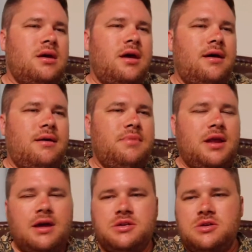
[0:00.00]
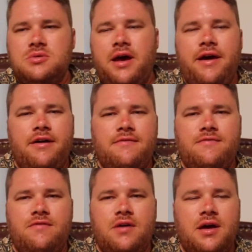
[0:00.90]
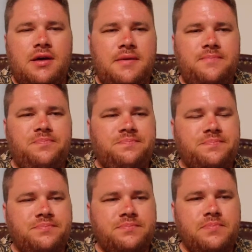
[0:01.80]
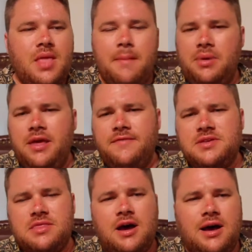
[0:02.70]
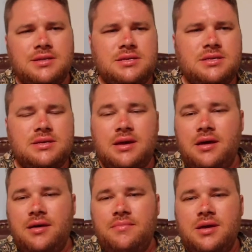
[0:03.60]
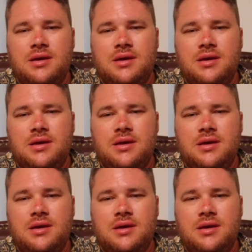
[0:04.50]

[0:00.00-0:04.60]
but I do have beliefs, thoughts, and